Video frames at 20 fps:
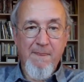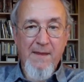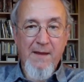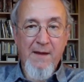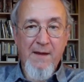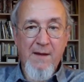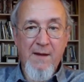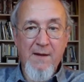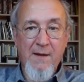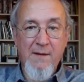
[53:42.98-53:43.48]

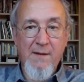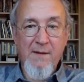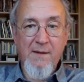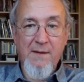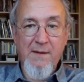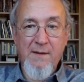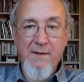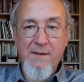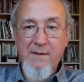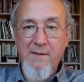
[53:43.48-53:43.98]
And
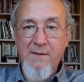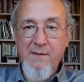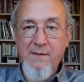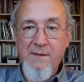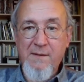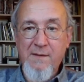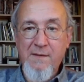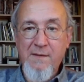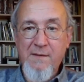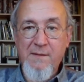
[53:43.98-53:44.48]

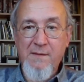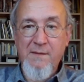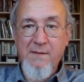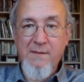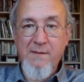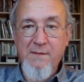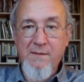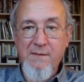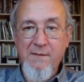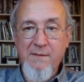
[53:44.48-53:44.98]

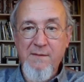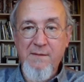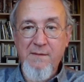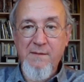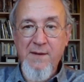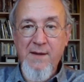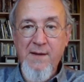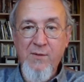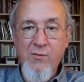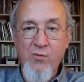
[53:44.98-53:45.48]
uh,
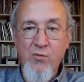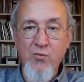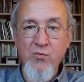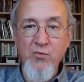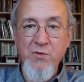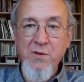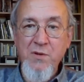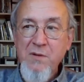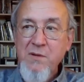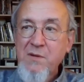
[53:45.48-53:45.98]
they
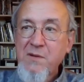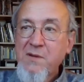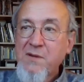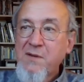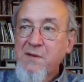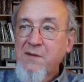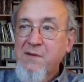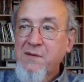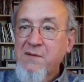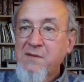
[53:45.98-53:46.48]
could
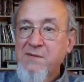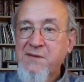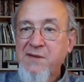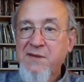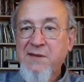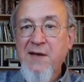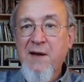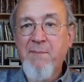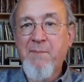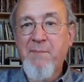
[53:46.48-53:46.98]

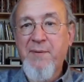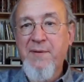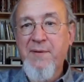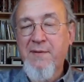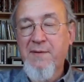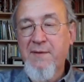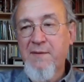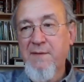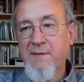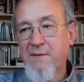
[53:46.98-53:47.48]
set up,
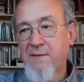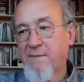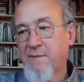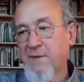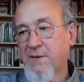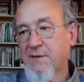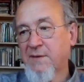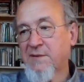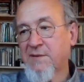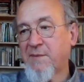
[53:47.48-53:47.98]

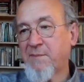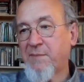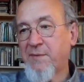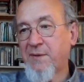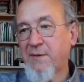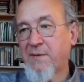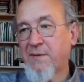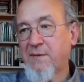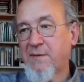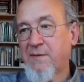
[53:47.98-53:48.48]
for
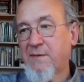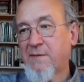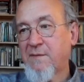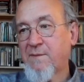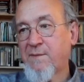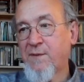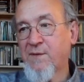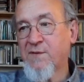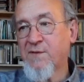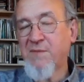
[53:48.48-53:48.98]
example,
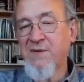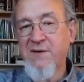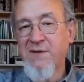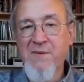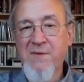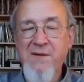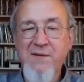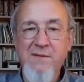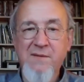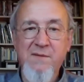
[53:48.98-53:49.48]
first
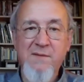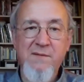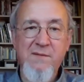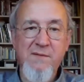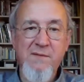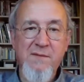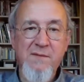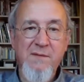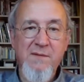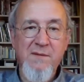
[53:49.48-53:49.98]
mathematics,
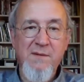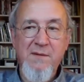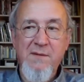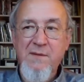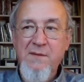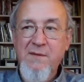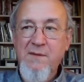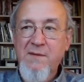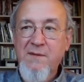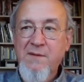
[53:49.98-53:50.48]

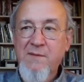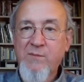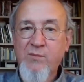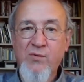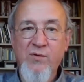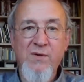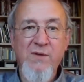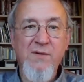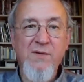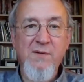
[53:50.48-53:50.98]

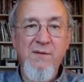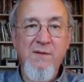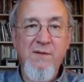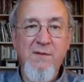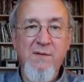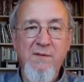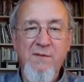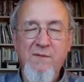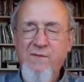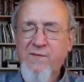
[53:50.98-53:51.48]
boarding,
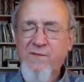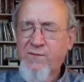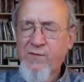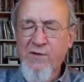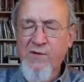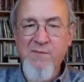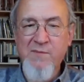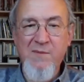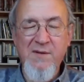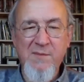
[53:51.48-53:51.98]
uh, eh,
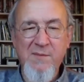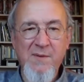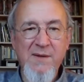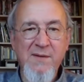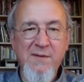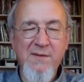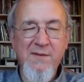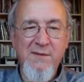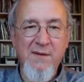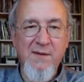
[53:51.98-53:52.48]
first
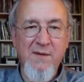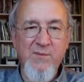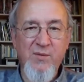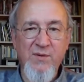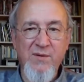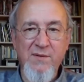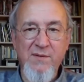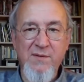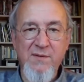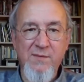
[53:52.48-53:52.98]
mathematics
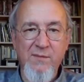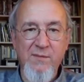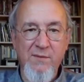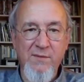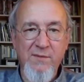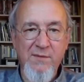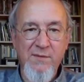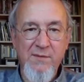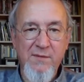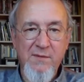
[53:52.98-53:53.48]
correspondence
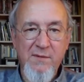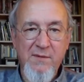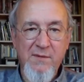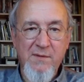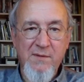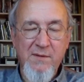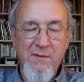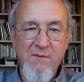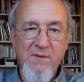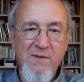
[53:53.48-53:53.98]
schools,
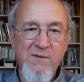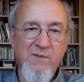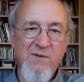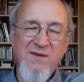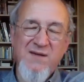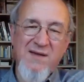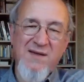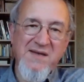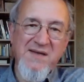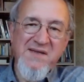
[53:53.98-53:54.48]
which
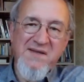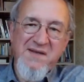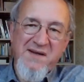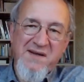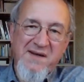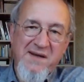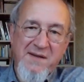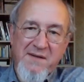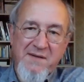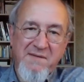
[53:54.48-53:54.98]
was at least
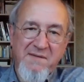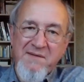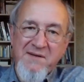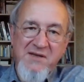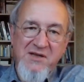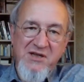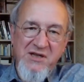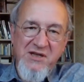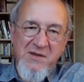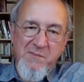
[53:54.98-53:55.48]
relatively
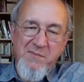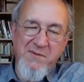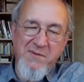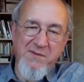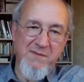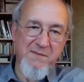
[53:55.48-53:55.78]
cheap.